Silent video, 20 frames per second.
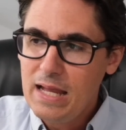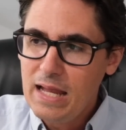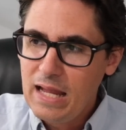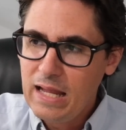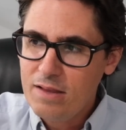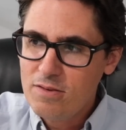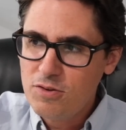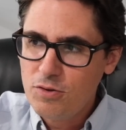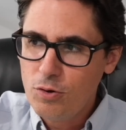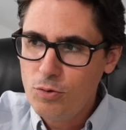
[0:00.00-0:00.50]

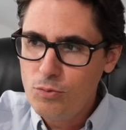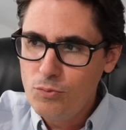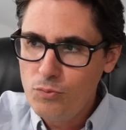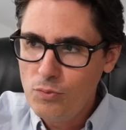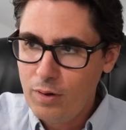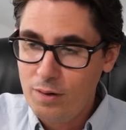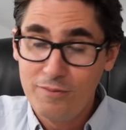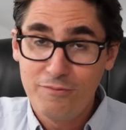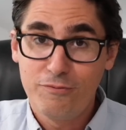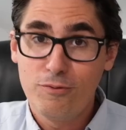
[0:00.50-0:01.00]
And so,
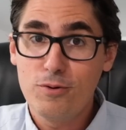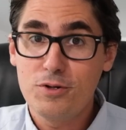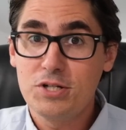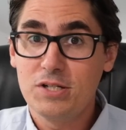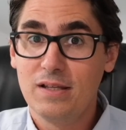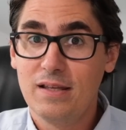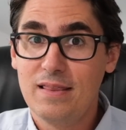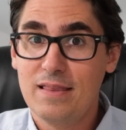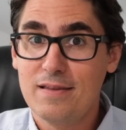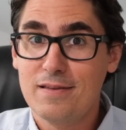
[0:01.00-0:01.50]

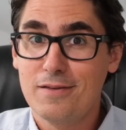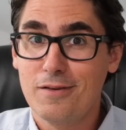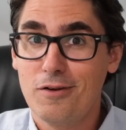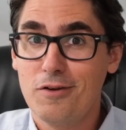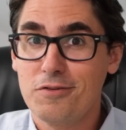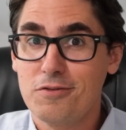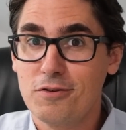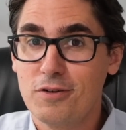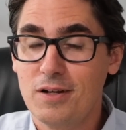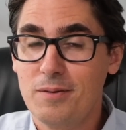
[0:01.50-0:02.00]
unfortunately, this is
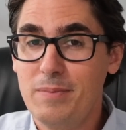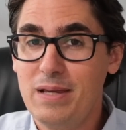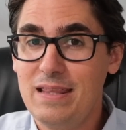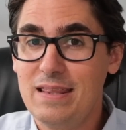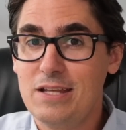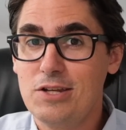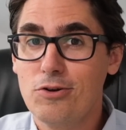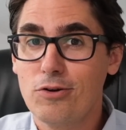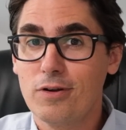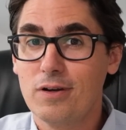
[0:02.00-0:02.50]
also going to mean
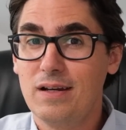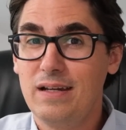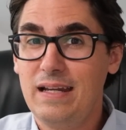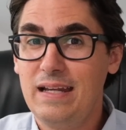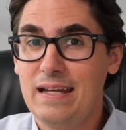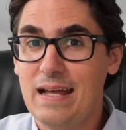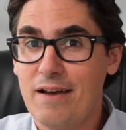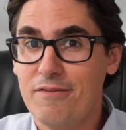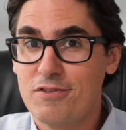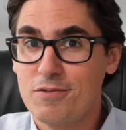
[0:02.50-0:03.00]
that you're going to need
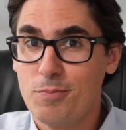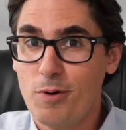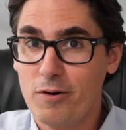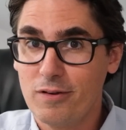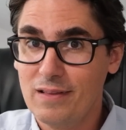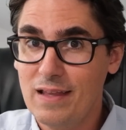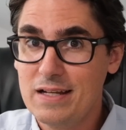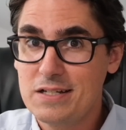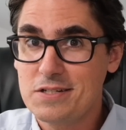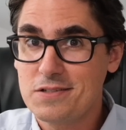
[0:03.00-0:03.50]
to have smart
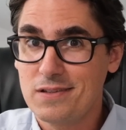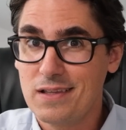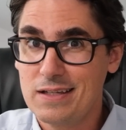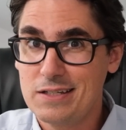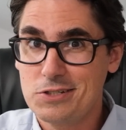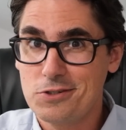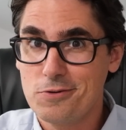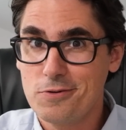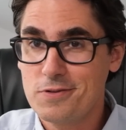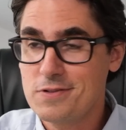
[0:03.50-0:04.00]

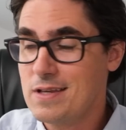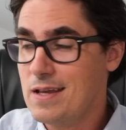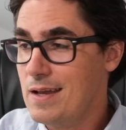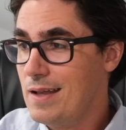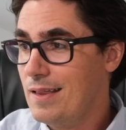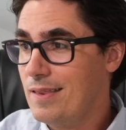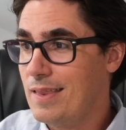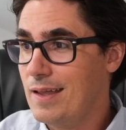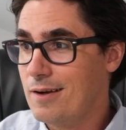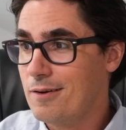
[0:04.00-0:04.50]
legislators
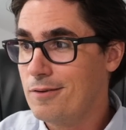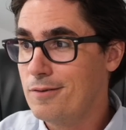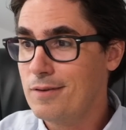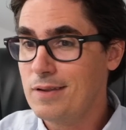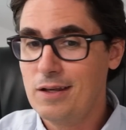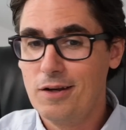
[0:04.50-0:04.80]
that are,